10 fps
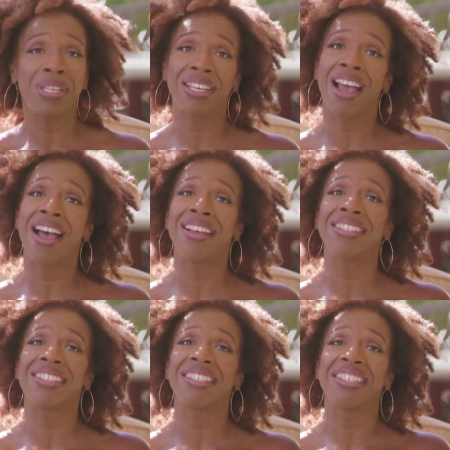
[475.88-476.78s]
because
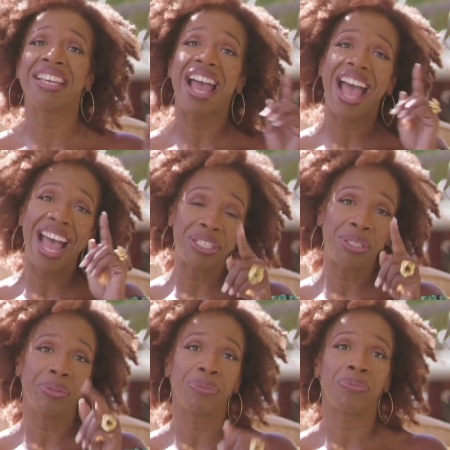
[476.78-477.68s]
I
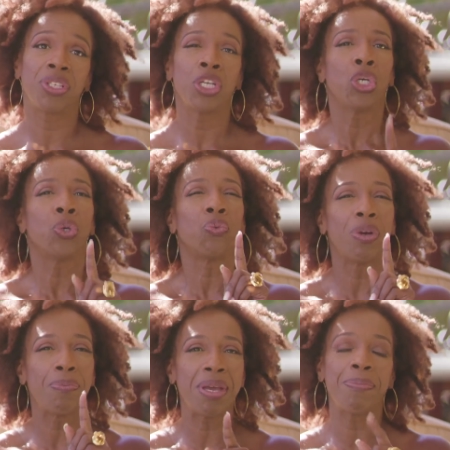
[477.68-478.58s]
do.
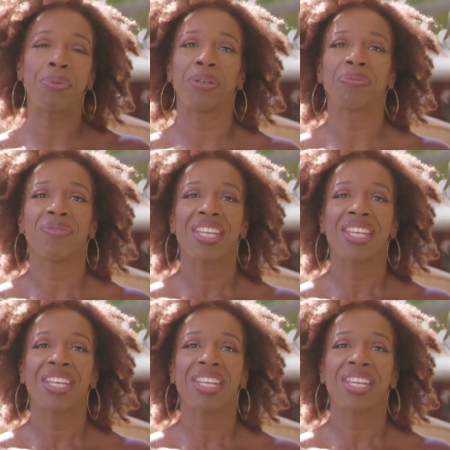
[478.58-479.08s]
Remember,